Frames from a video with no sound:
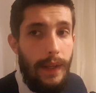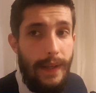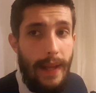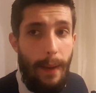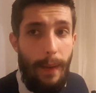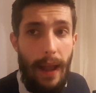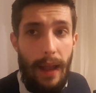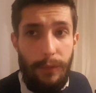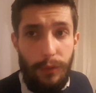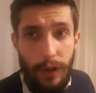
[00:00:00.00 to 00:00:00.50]

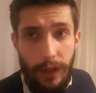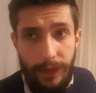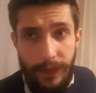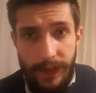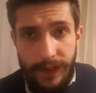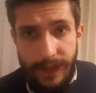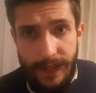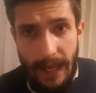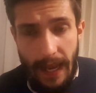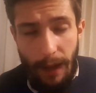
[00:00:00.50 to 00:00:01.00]
Now, I have written
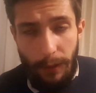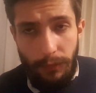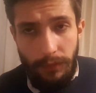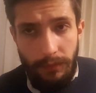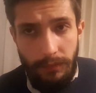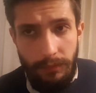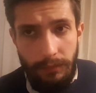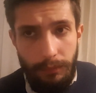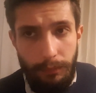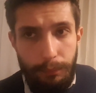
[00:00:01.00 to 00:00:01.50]
this down
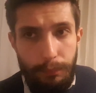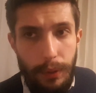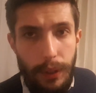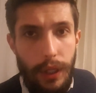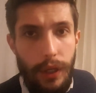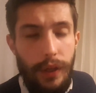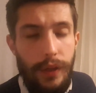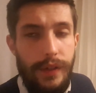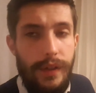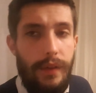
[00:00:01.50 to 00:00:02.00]

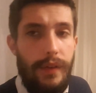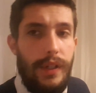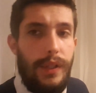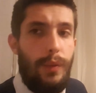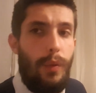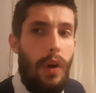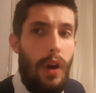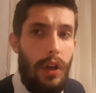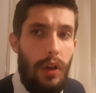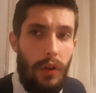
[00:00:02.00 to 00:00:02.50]
because there is
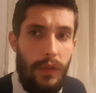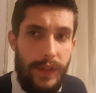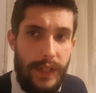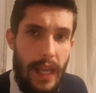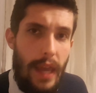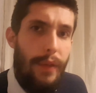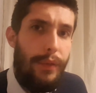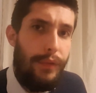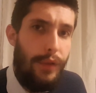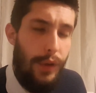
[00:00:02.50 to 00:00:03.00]
quite a lot to
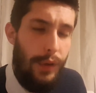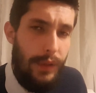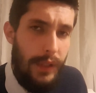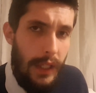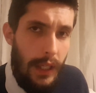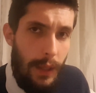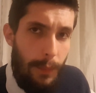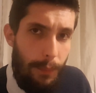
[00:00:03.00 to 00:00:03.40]
get through,